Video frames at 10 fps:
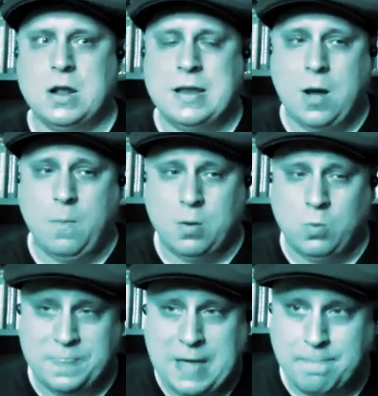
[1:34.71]
Now, but
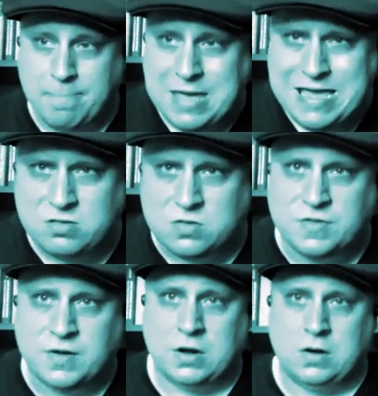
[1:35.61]
what that
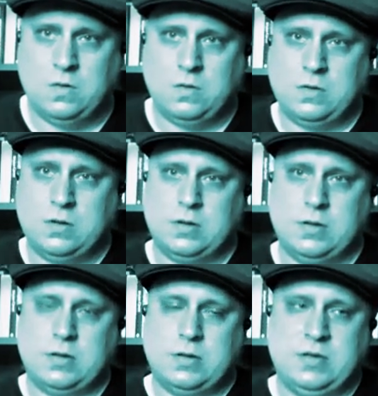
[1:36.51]
means though
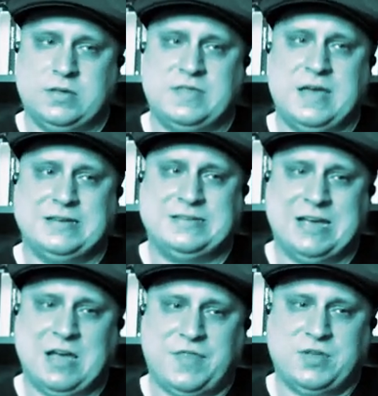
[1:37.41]
is that
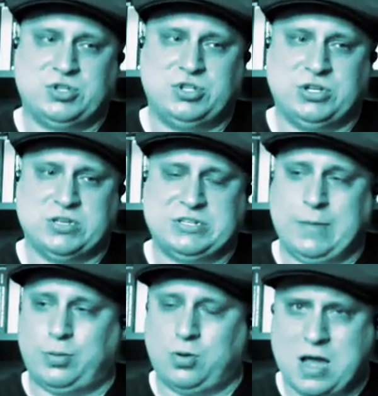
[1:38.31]
death is just
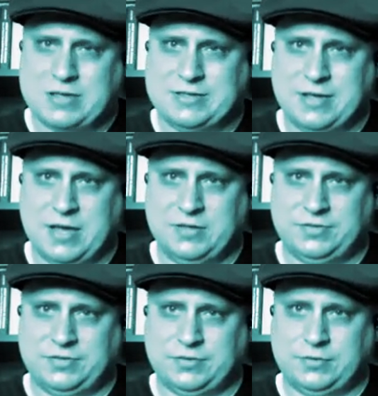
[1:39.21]
a
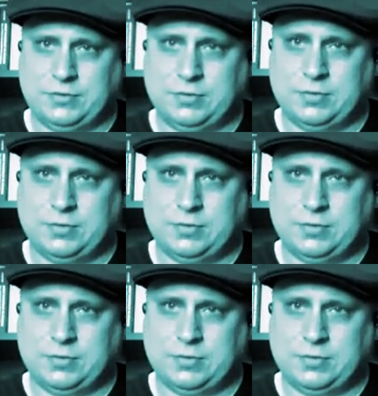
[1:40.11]
process,